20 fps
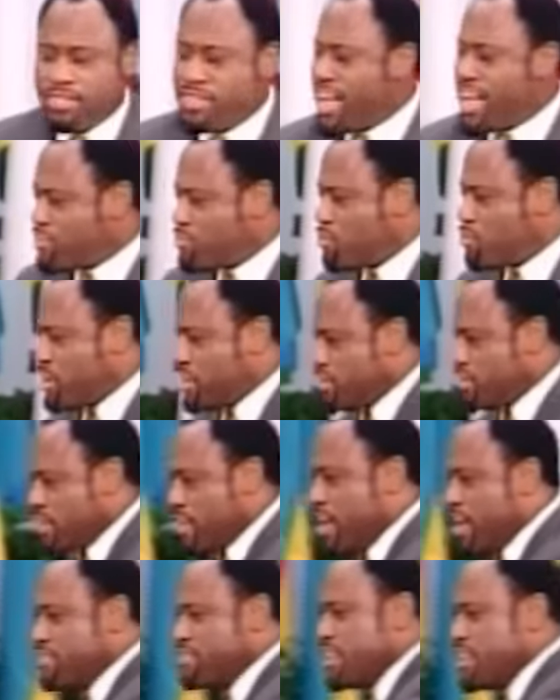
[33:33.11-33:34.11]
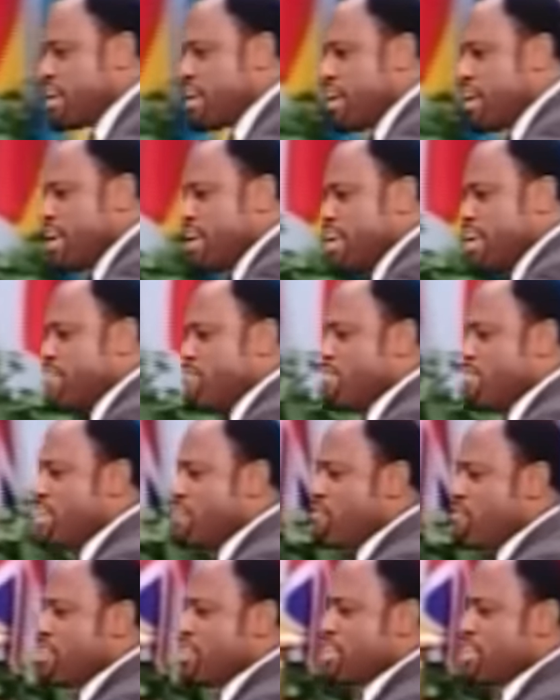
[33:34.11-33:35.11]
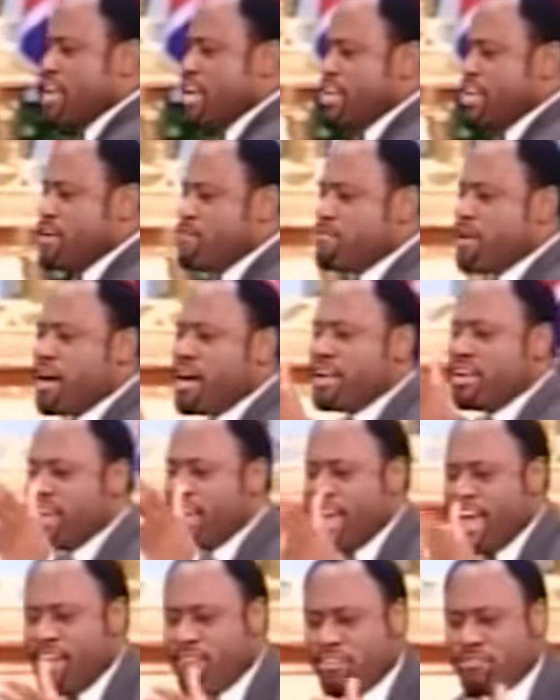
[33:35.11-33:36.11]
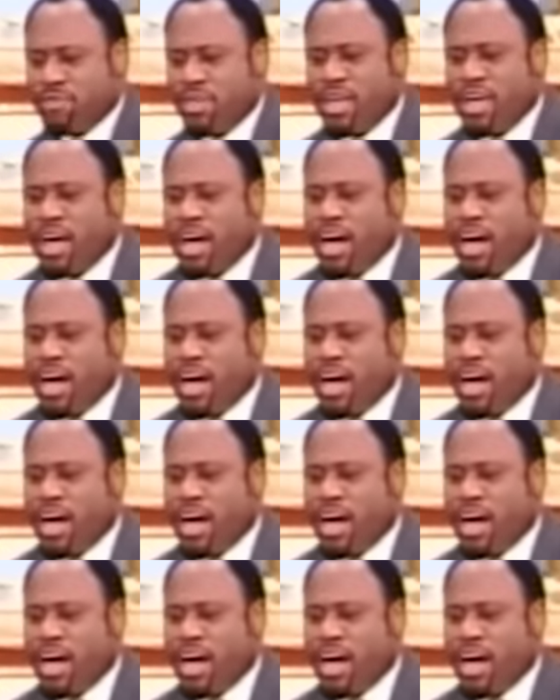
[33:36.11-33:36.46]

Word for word: That's what he says. He will give you the kingdom under heaven,